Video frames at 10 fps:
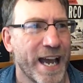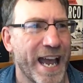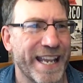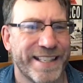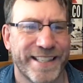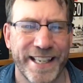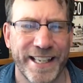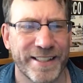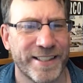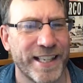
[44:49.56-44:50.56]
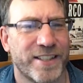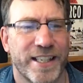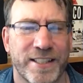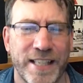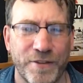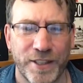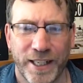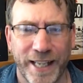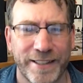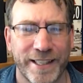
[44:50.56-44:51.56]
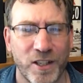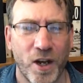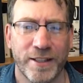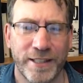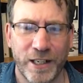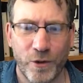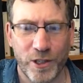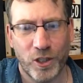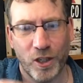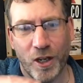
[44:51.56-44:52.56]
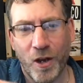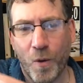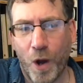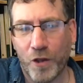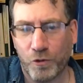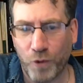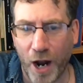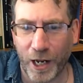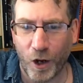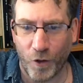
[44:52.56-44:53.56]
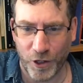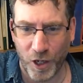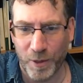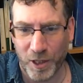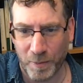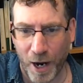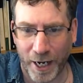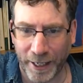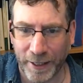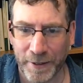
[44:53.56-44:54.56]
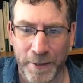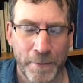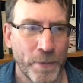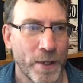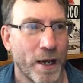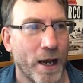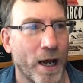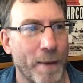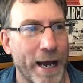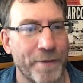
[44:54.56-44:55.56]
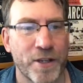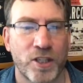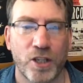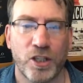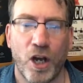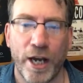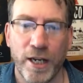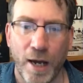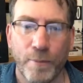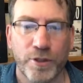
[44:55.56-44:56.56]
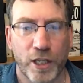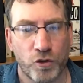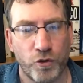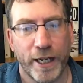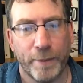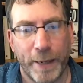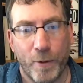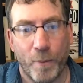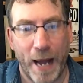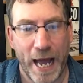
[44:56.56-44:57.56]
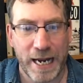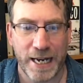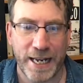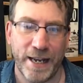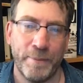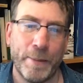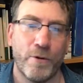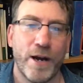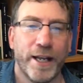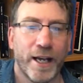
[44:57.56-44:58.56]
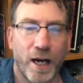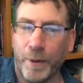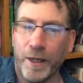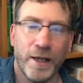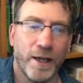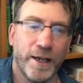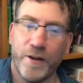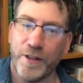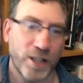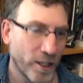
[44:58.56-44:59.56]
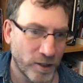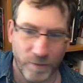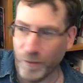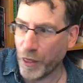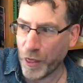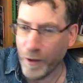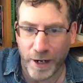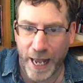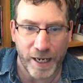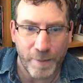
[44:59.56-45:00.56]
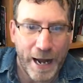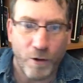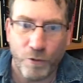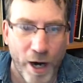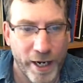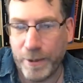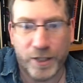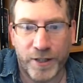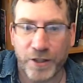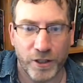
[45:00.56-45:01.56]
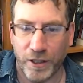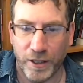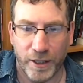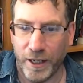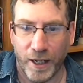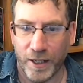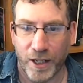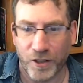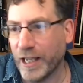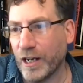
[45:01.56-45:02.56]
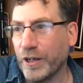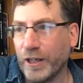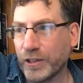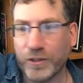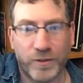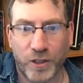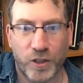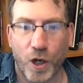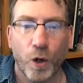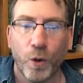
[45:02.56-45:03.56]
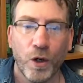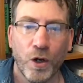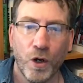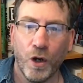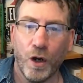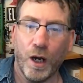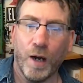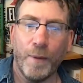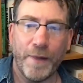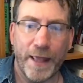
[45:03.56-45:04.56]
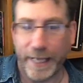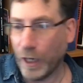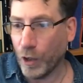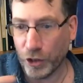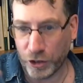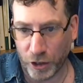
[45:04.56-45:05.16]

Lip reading: 18, 16, 17, 18, 19, all these ones running a lot of this human smuggling. And there's such high numbers, they're treating people badly, and people are ending up, there's like letting them out, running them in the desert, and they're saying, just go. And they get lost